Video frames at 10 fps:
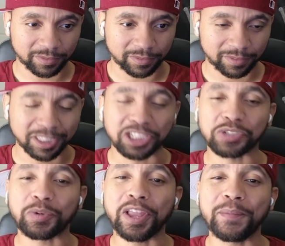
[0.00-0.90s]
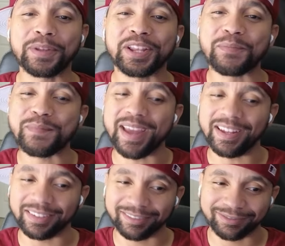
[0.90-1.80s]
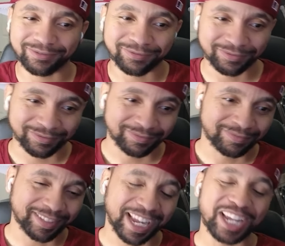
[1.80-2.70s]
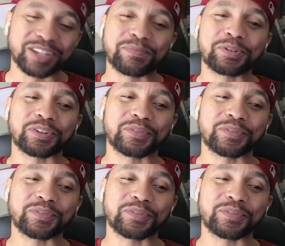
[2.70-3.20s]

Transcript: This is what Eminem meant in his music